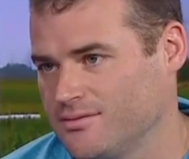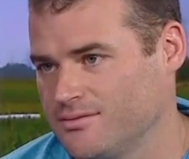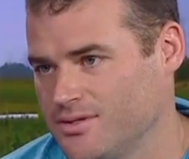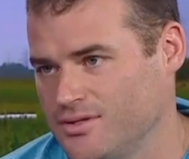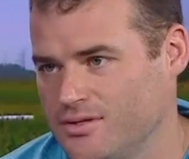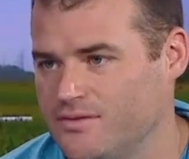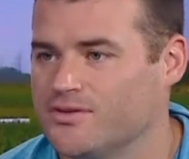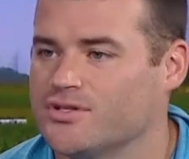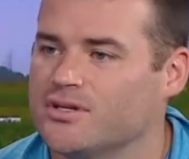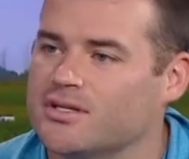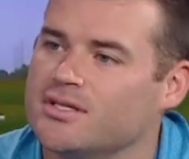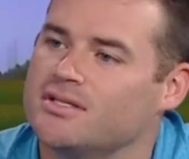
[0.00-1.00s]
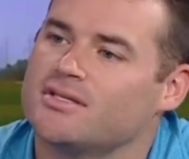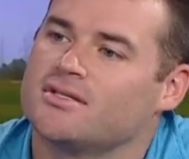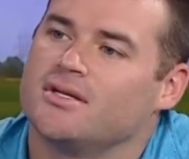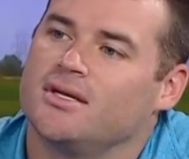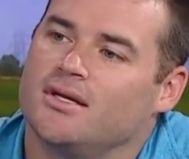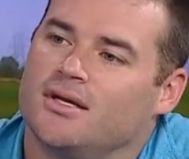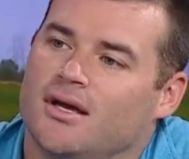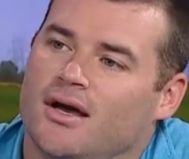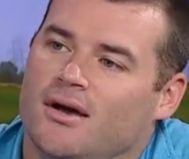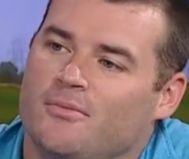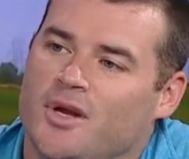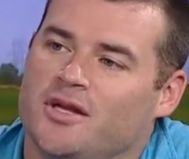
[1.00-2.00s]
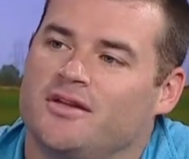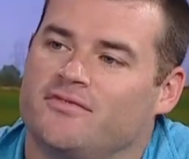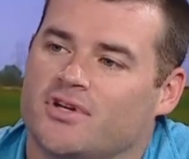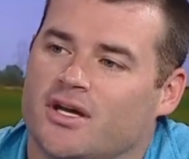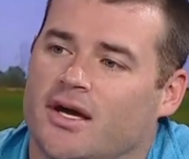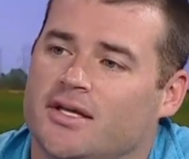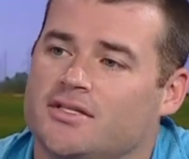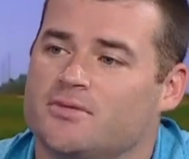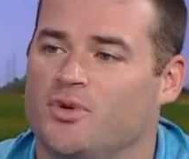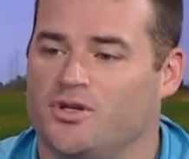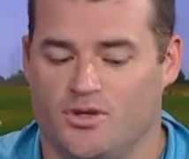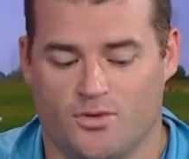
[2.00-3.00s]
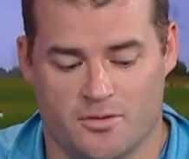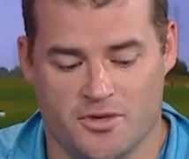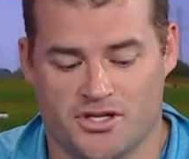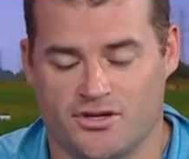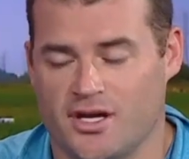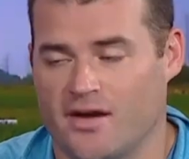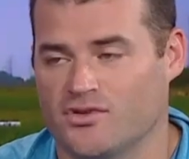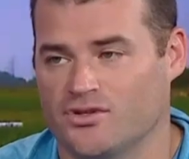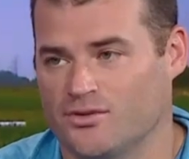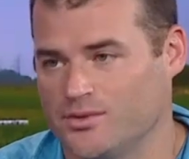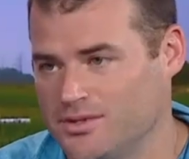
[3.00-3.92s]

You can do different trick discs, many different kinds, but you want to make sure you have a good